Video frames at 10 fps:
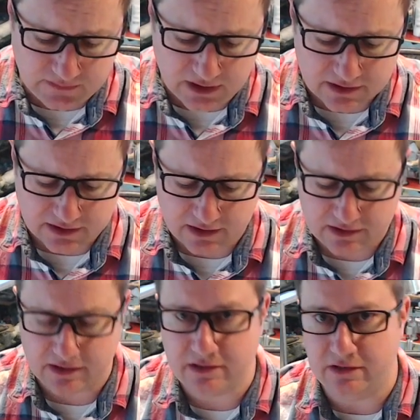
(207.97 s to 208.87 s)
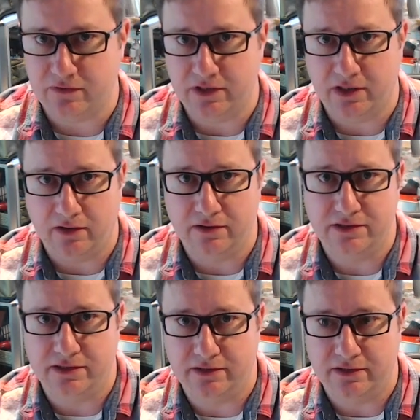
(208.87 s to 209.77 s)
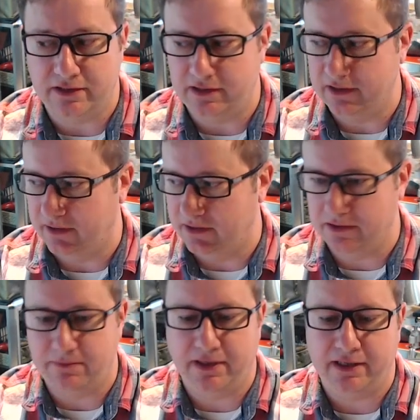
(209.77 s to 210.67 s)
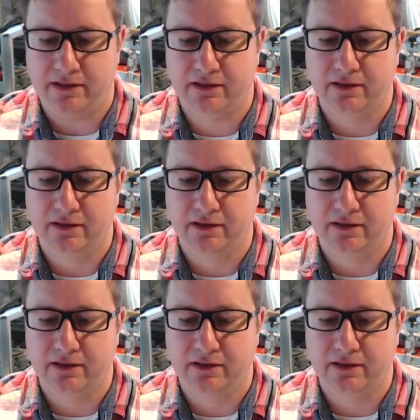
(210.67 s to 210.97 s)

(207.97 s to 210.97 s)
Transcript: As I say, there's 63 cards in the pack.